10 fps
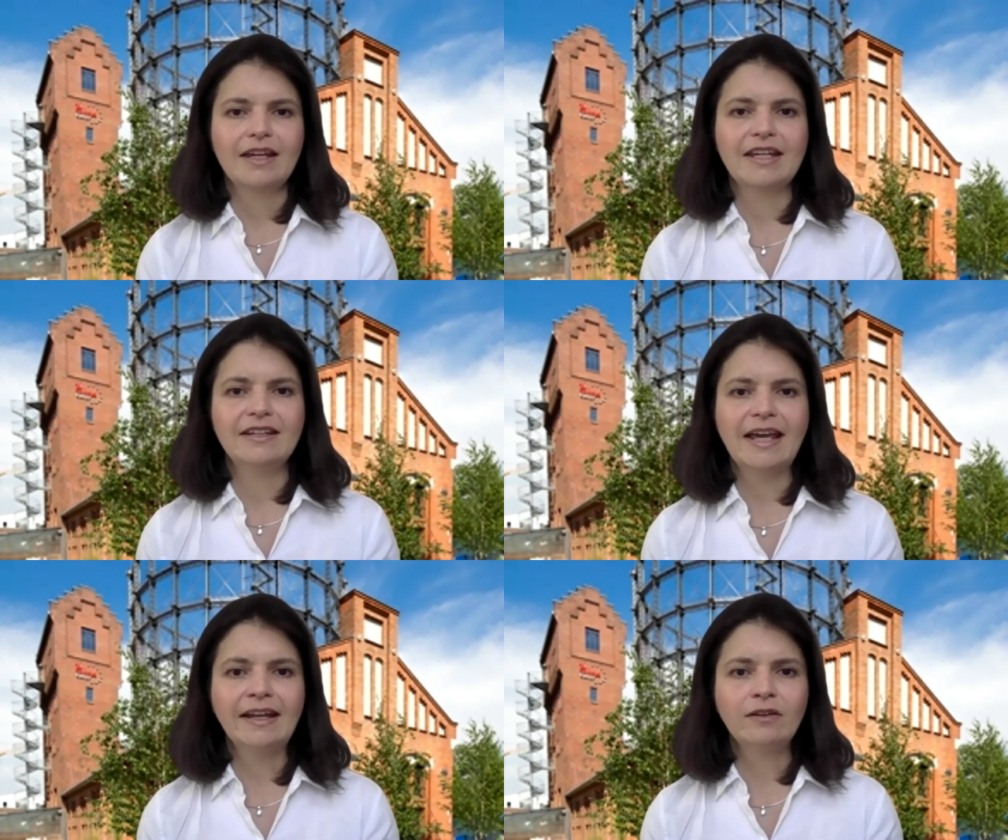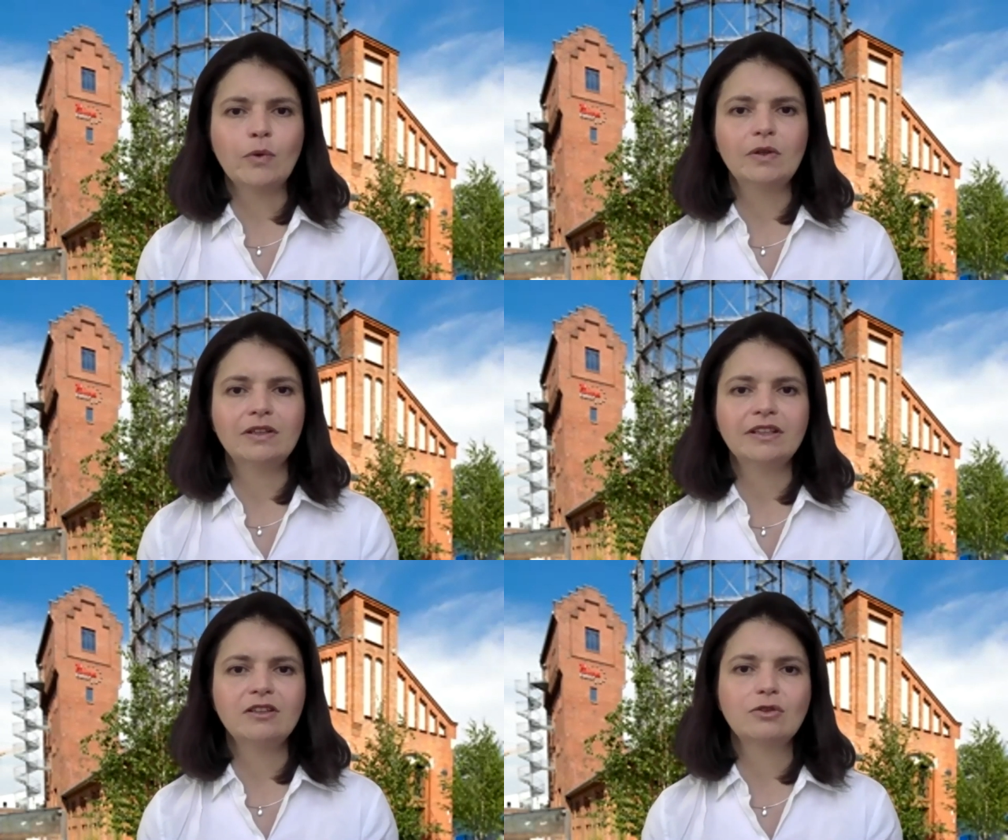In the end, we will
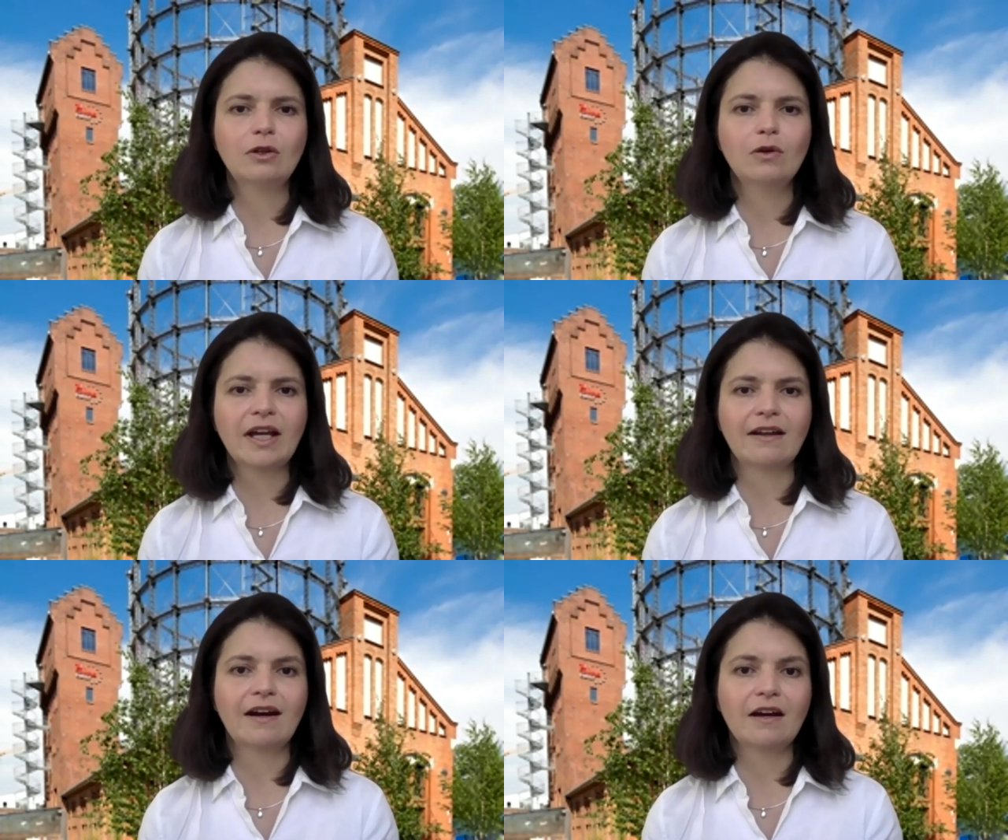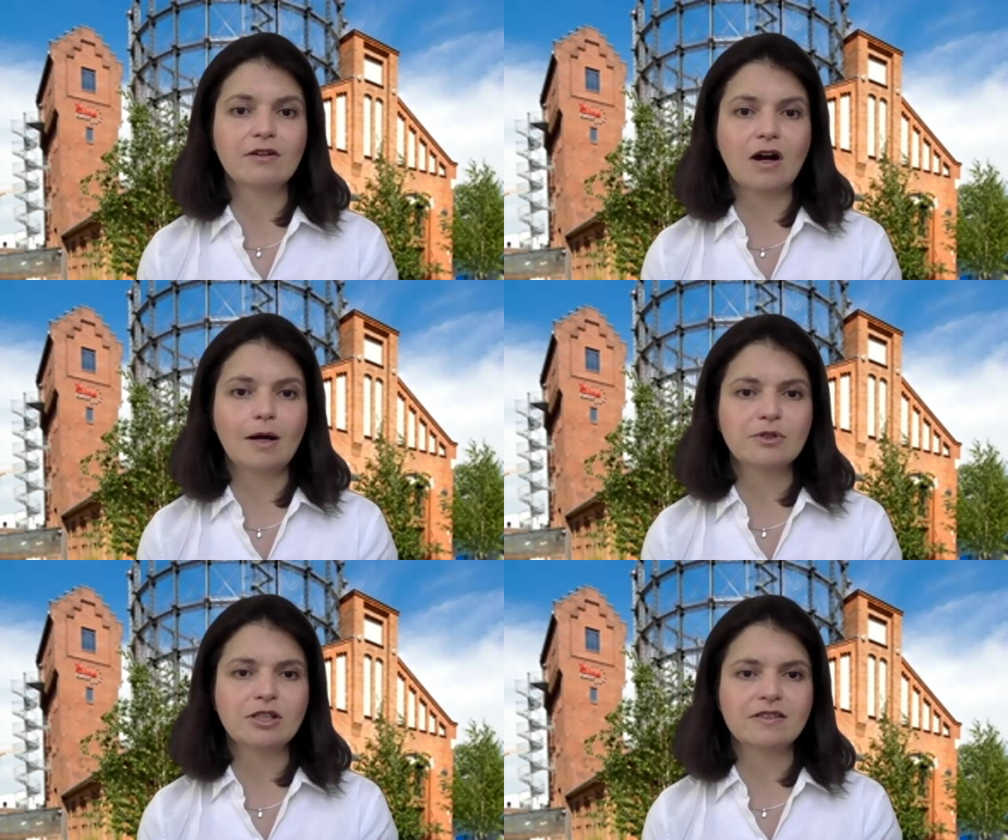need to look at other
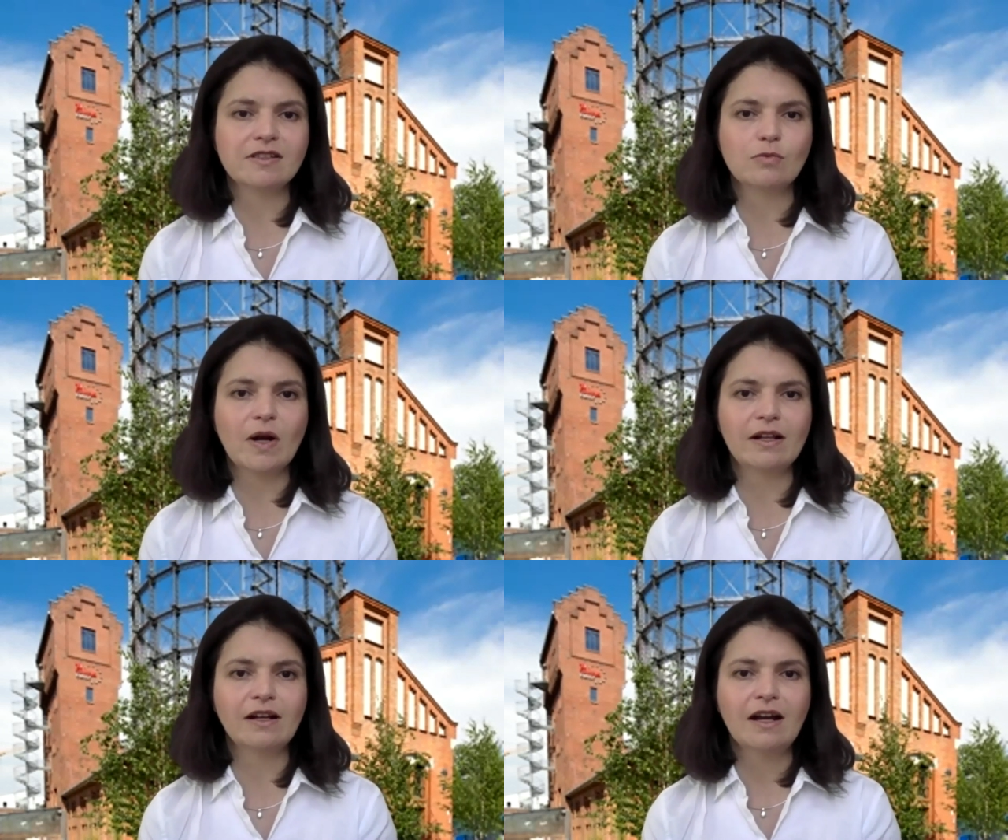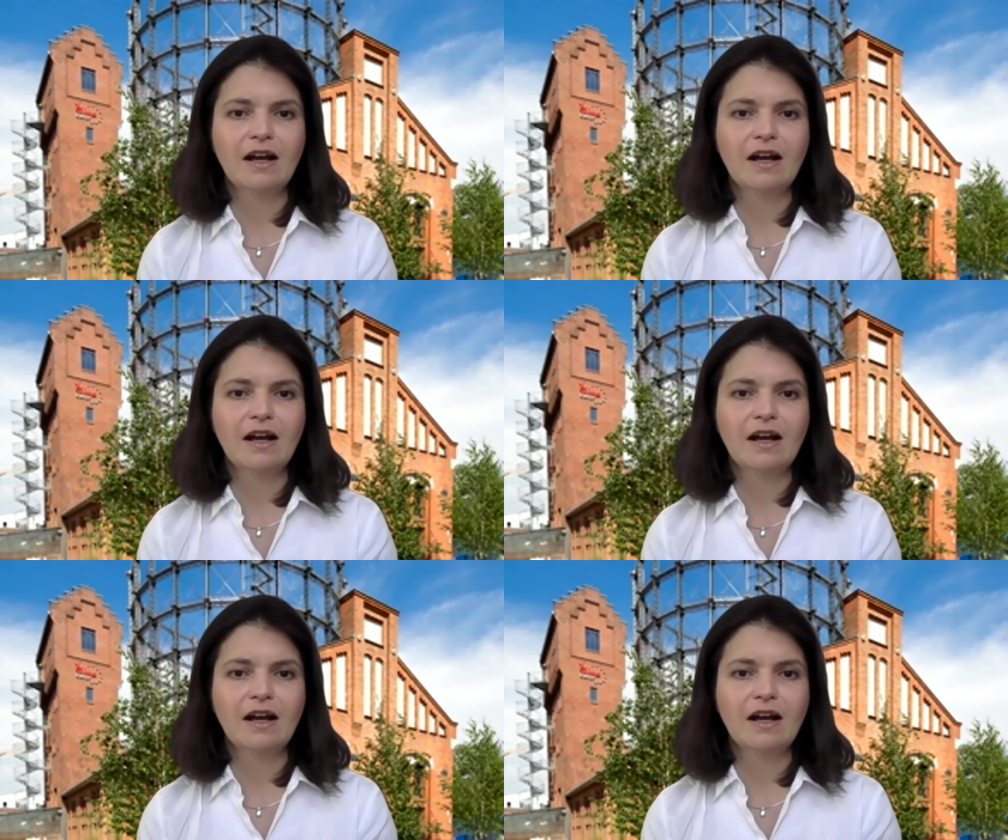options as well.